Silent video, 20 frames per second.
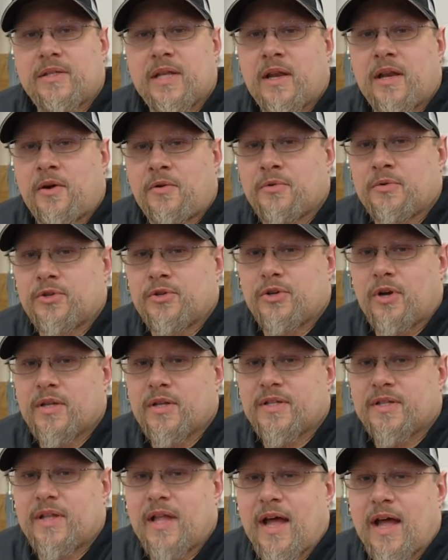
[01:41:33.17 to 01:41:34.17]
they don't
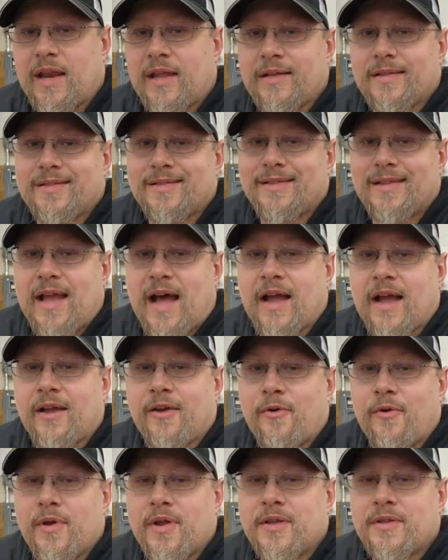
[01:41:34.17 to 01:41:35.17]
trust that it's not
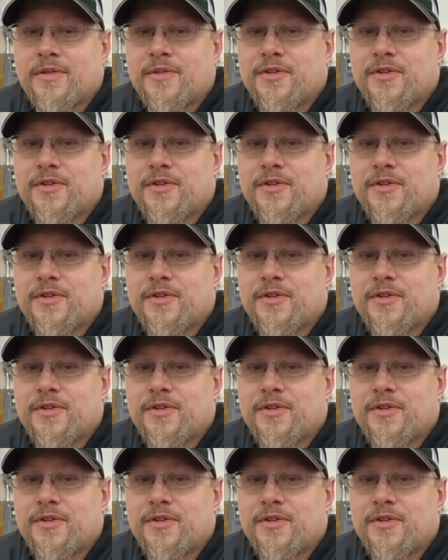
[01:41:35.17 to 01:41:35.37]
going